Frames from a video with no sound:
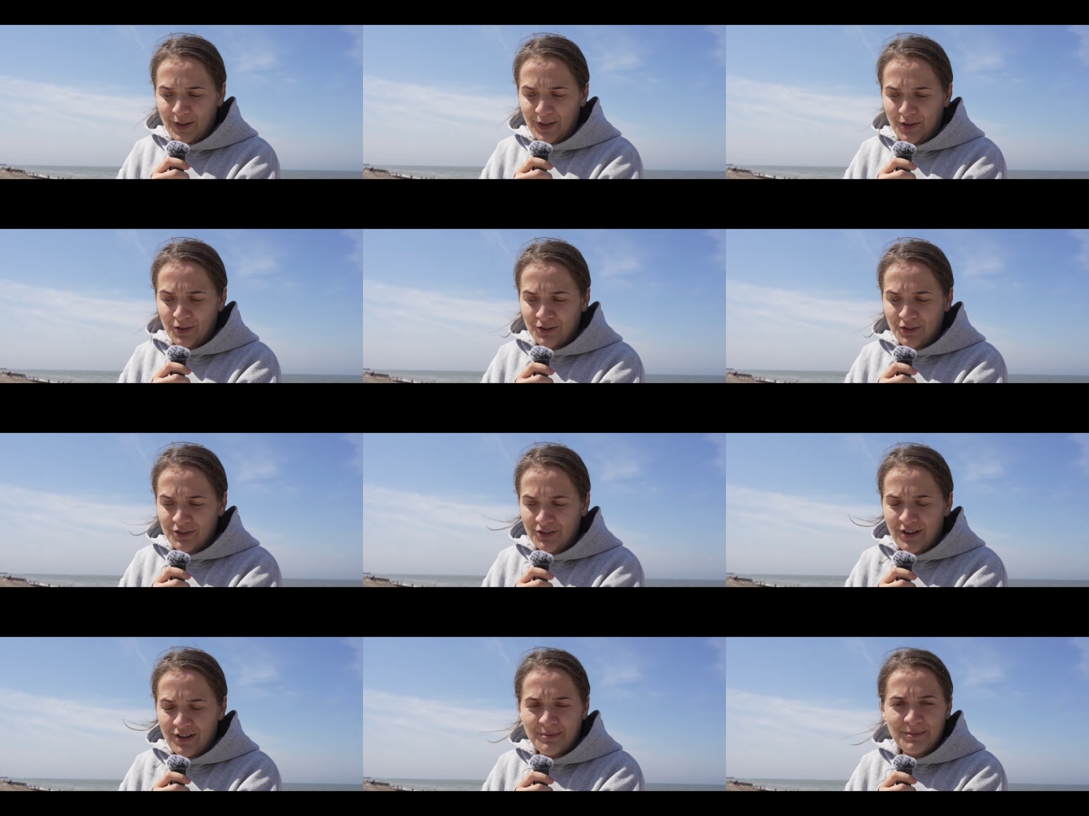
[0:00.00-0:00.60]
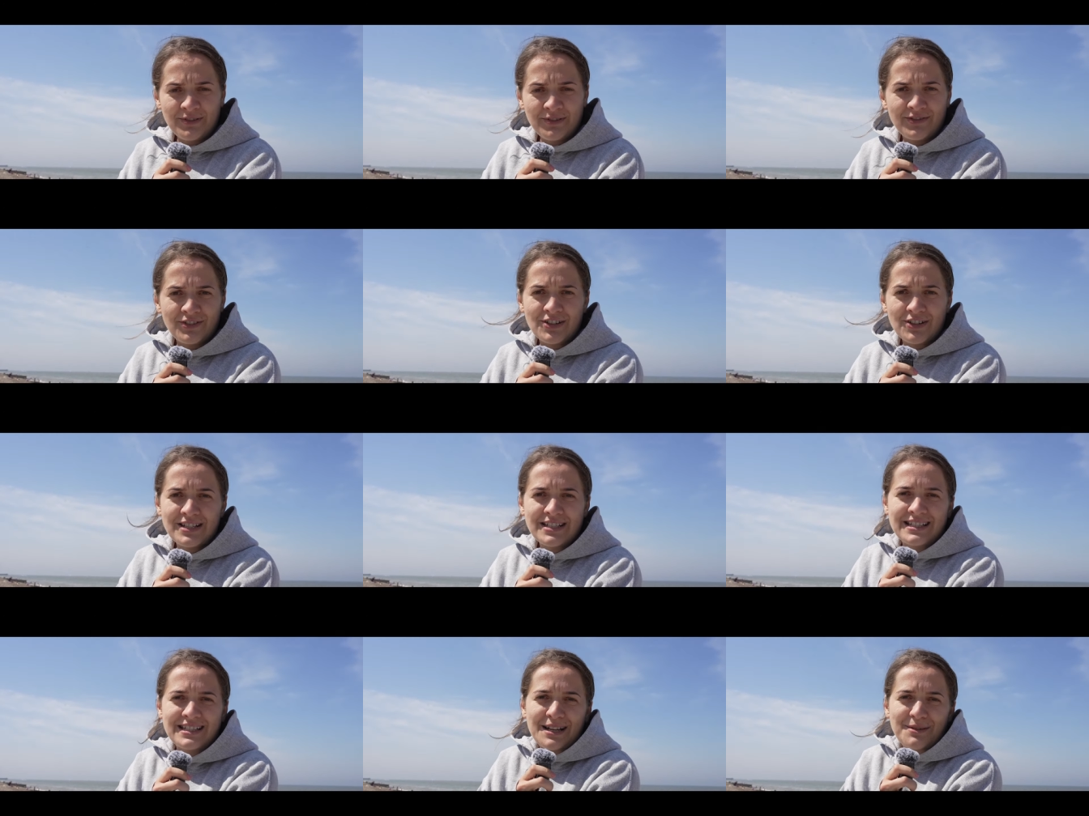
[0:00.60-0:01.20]
although I'm a very
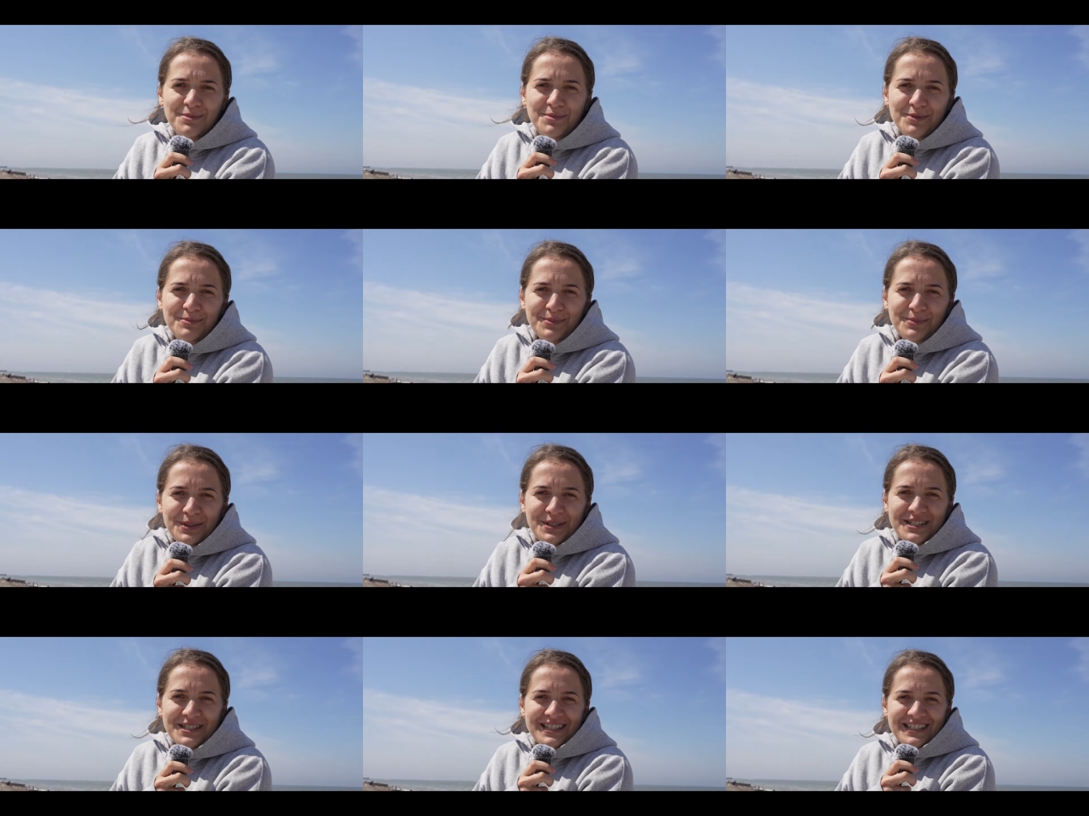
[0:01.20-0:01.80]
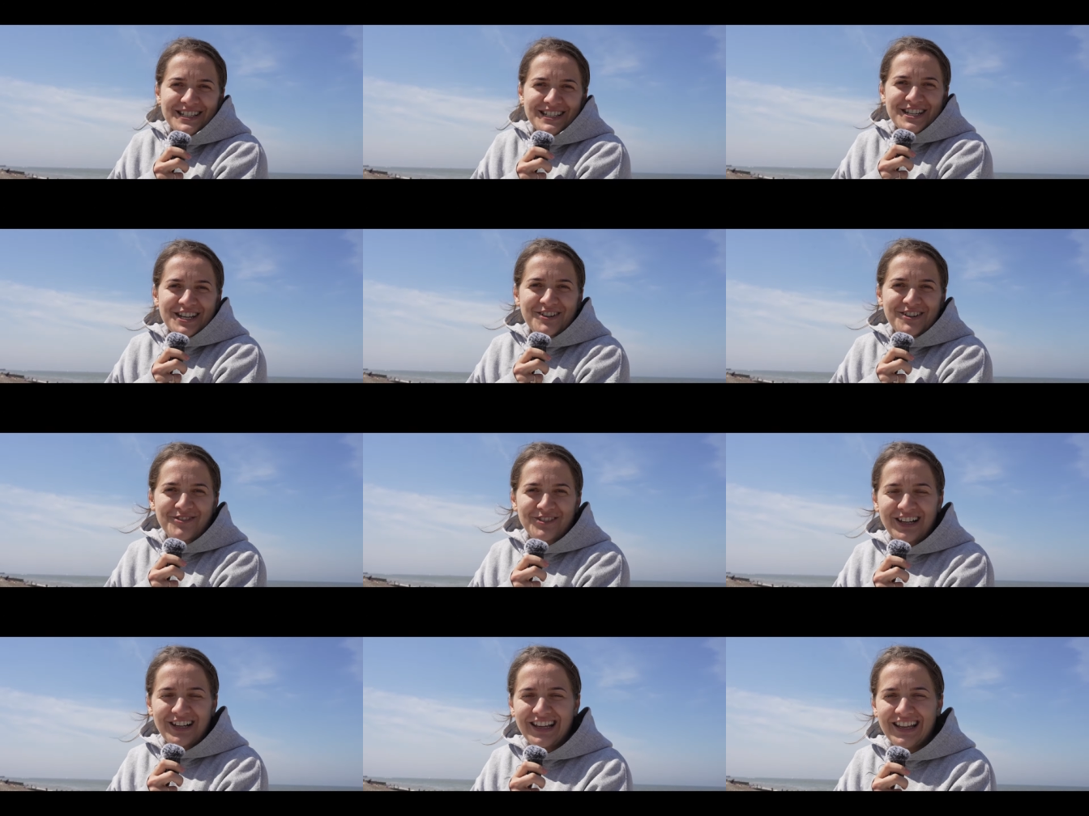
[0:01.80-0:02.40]
stubborn person
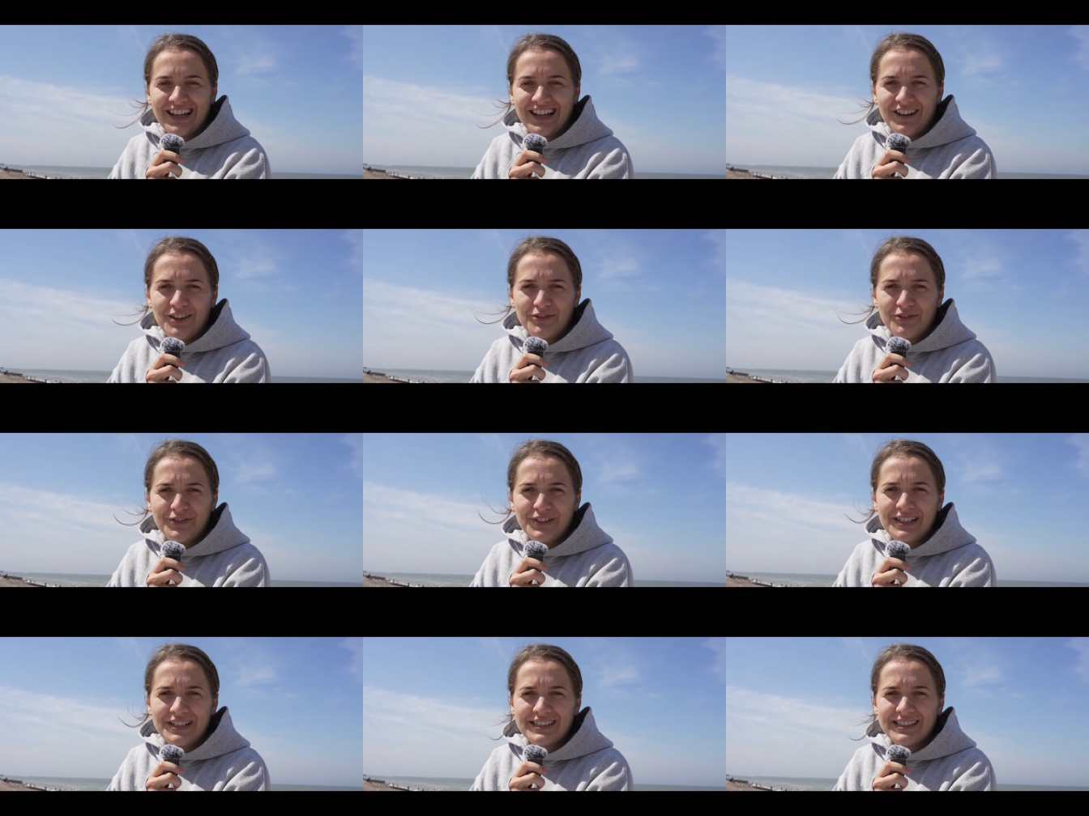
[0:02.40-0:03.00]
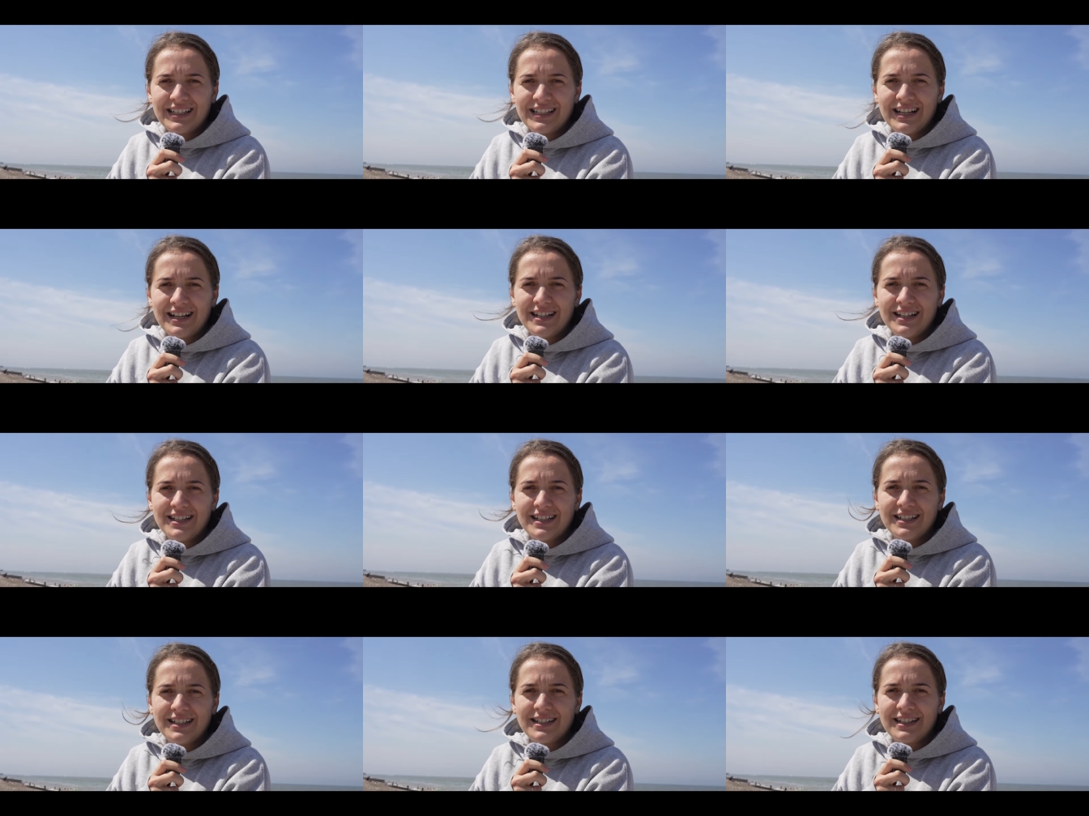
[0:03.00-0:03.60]
generally, I felt
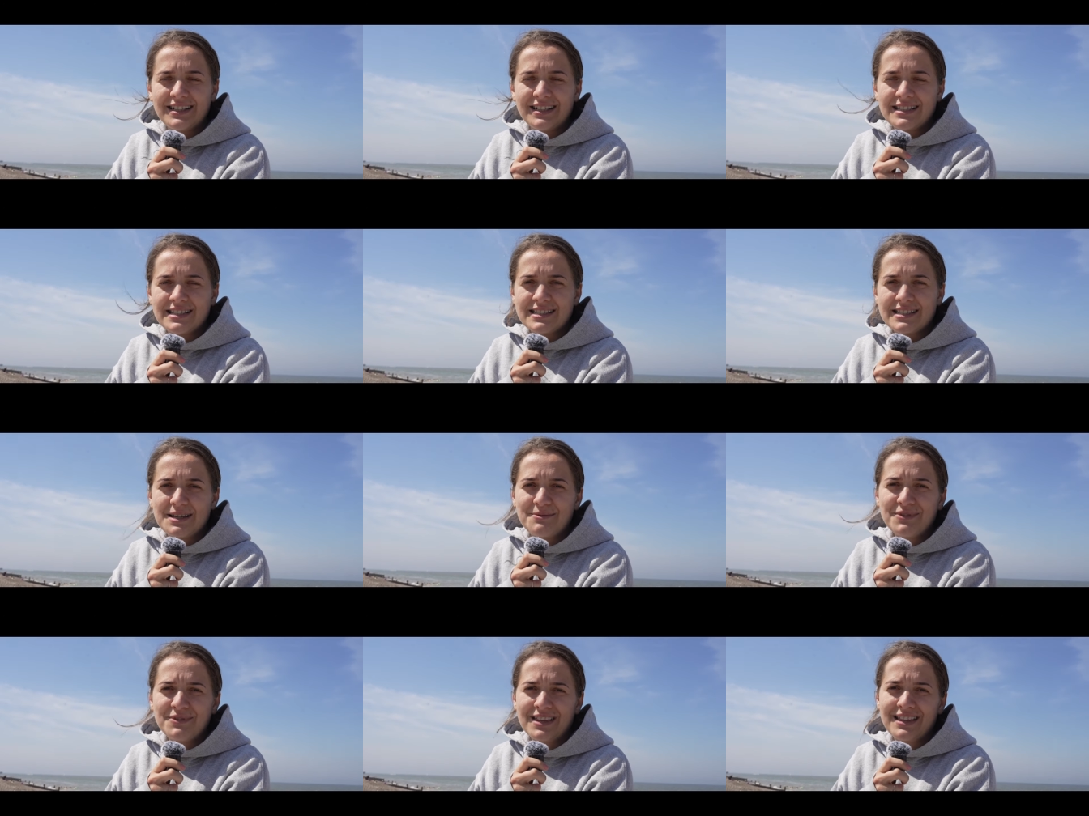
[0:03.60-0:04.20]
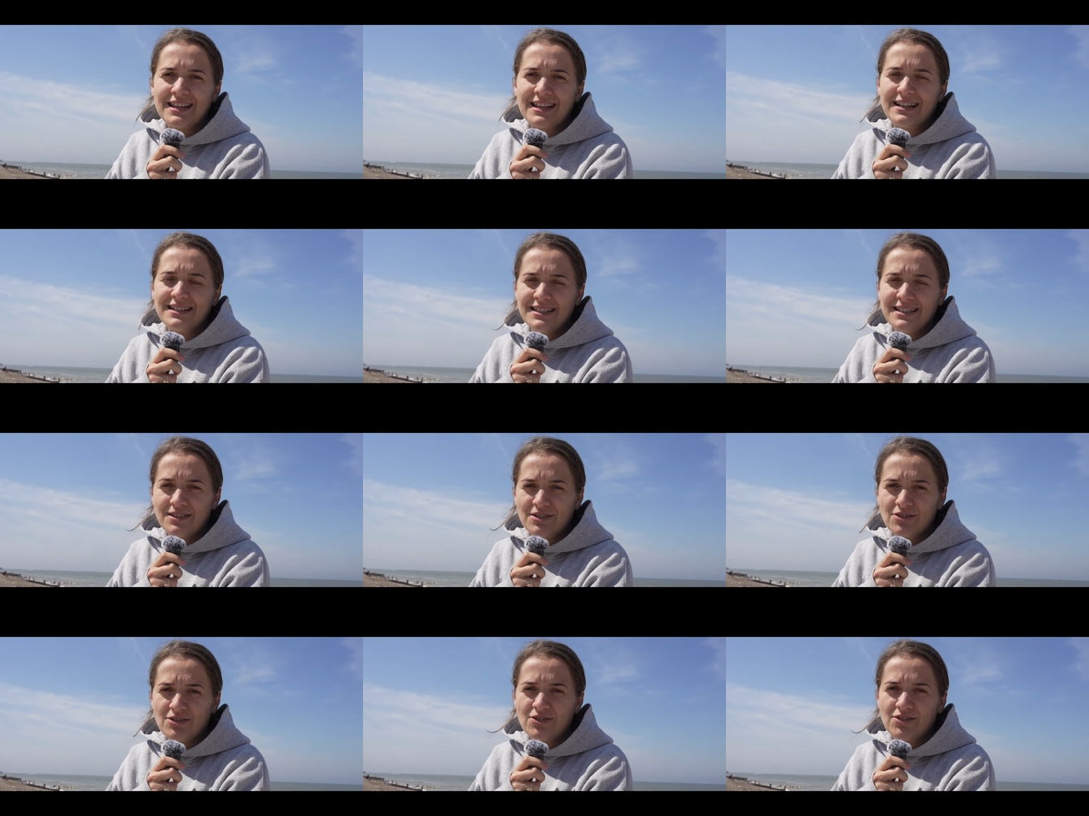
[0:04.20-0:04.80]
like it's something that I
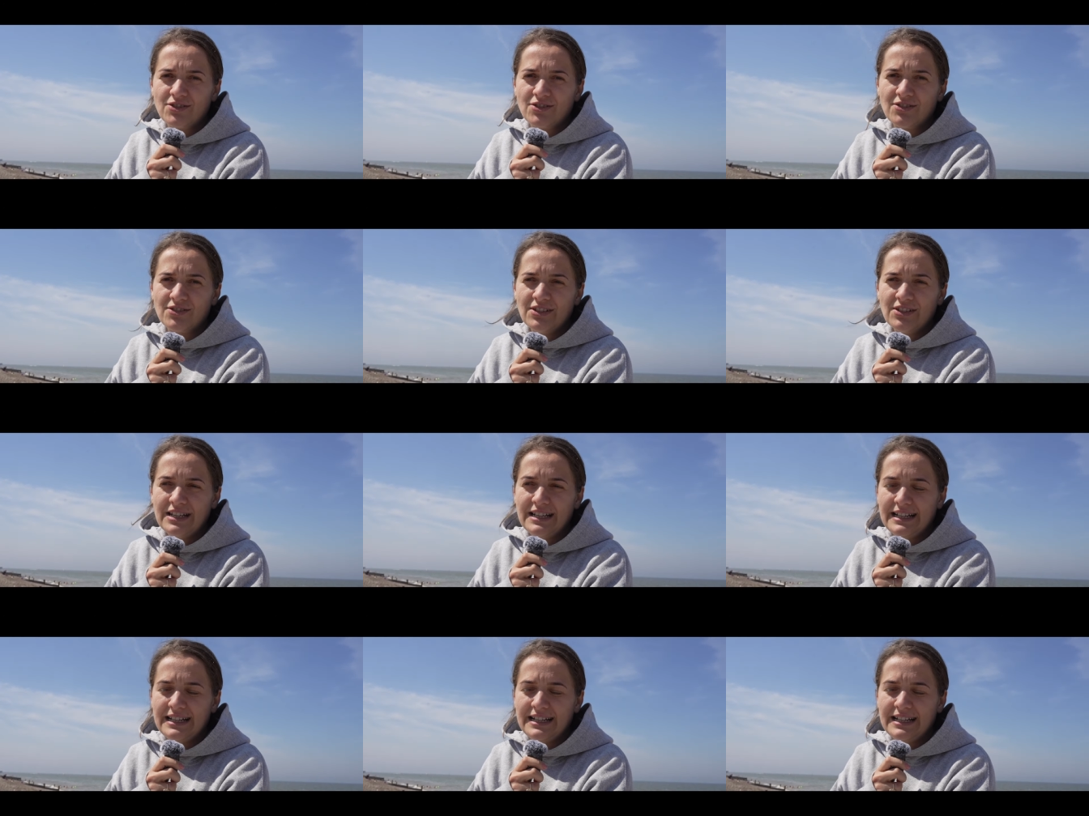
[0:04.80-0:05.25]
need to do.